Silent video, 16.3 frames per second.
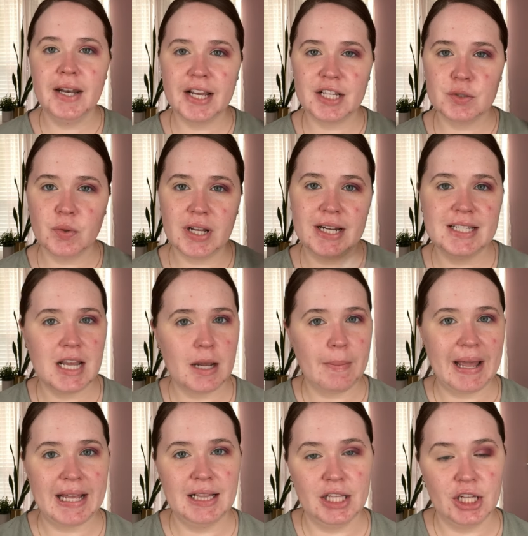Next, we're gonna take
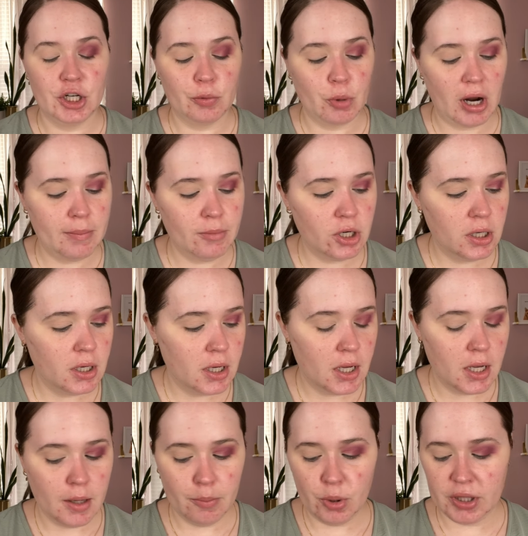my glitter primer,
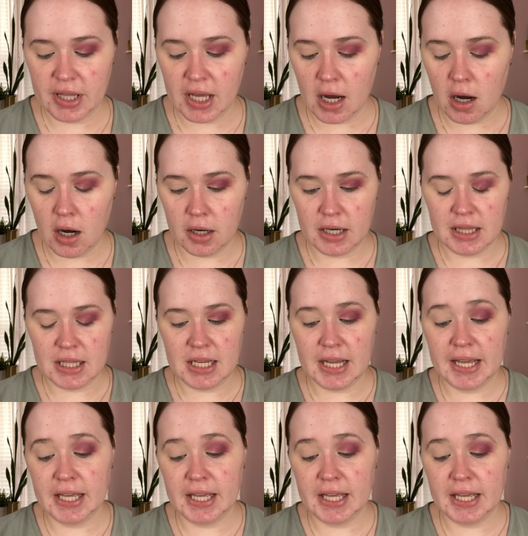put that on the